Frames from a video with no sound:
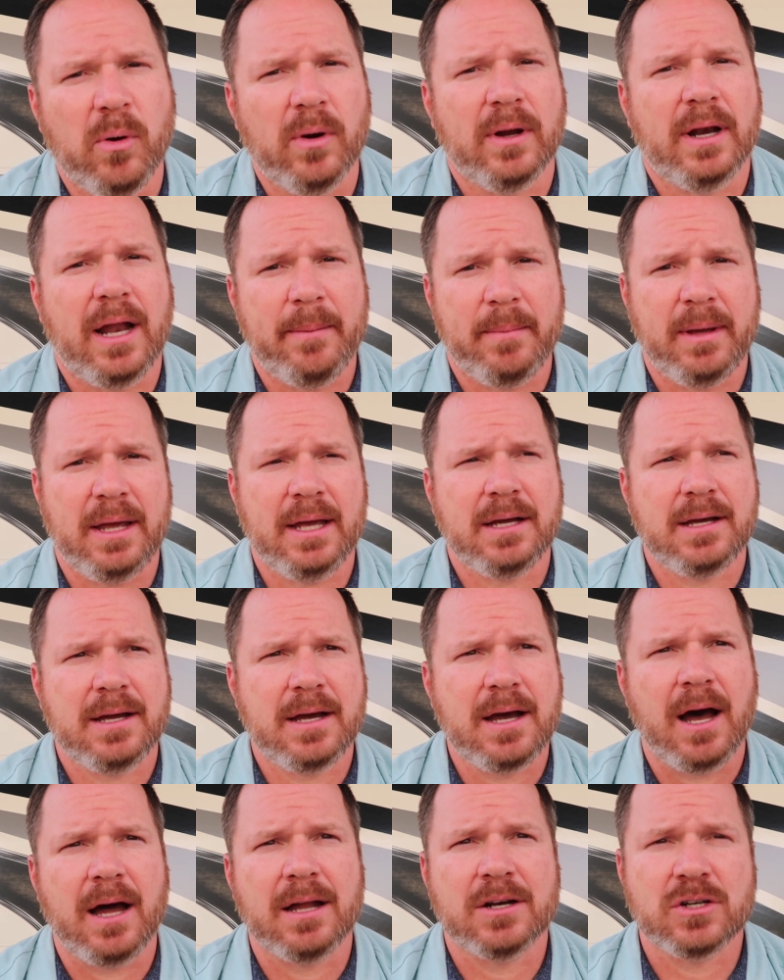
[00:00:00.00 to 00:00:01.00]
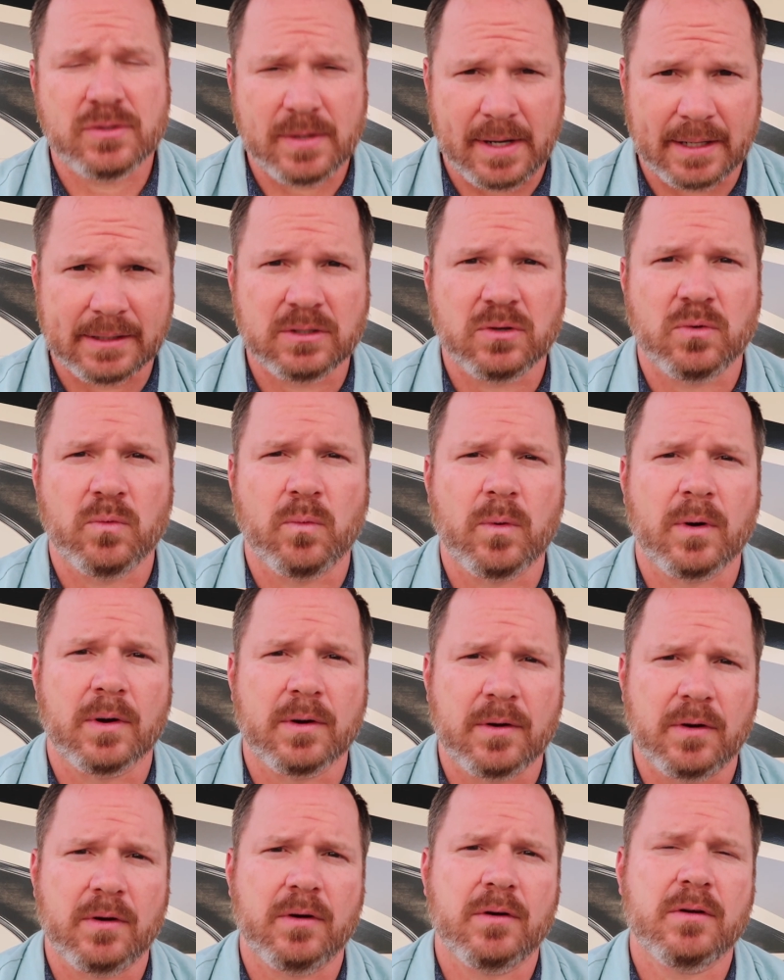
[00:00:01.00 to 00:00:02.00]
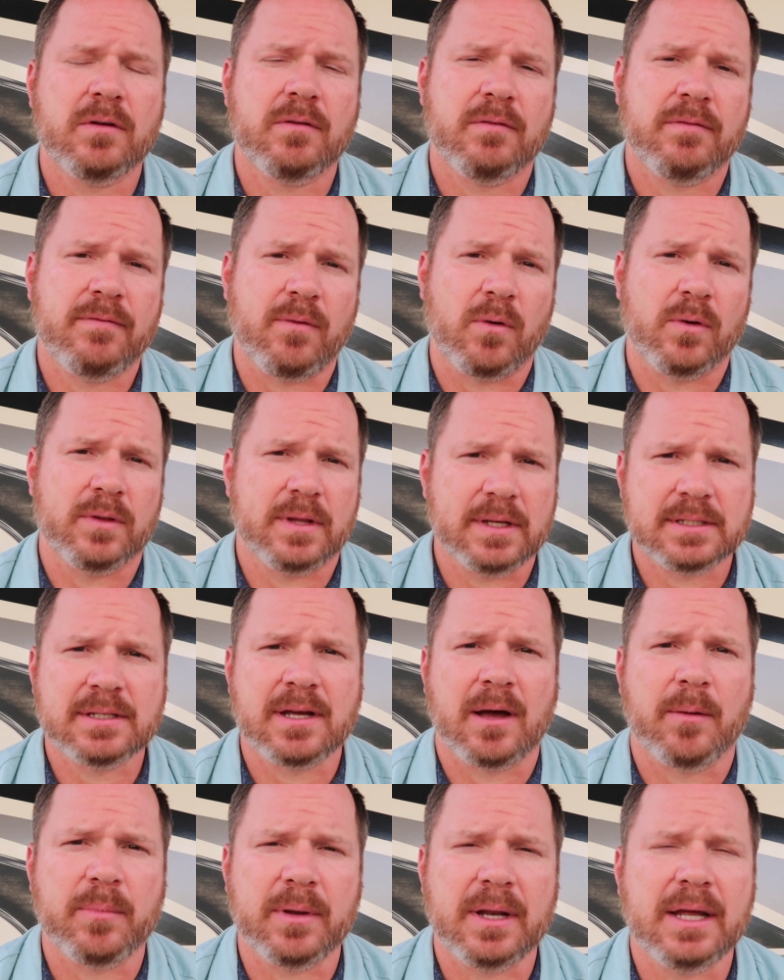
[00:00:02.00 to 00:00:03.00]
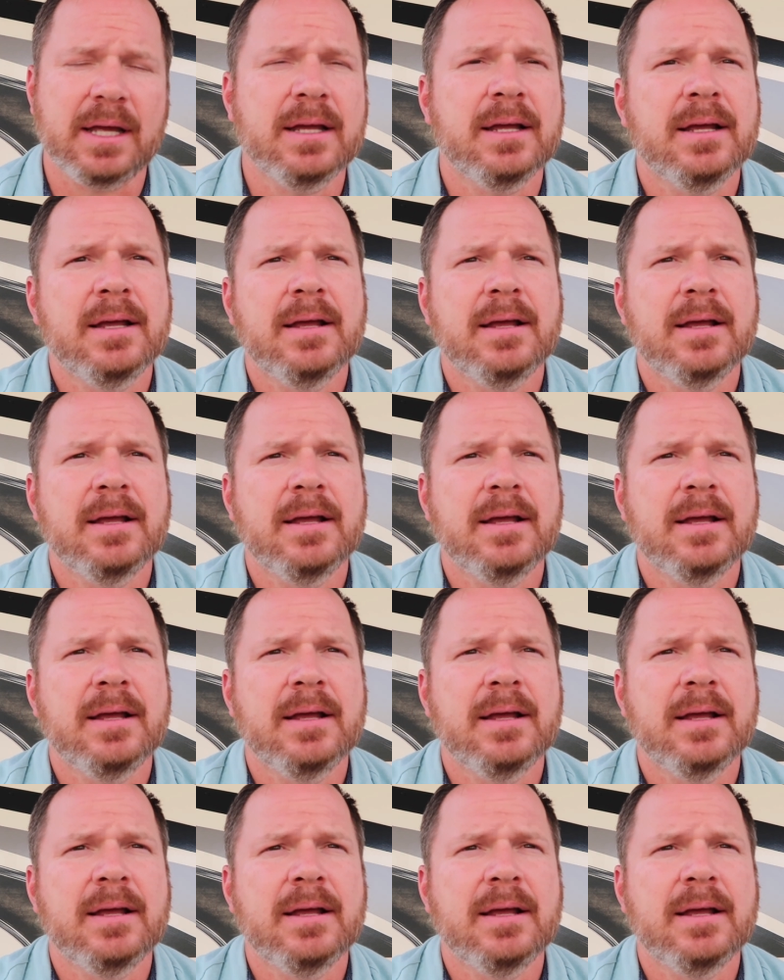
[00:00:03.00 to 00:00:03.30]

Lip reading: point I'm a contracted worker for this company.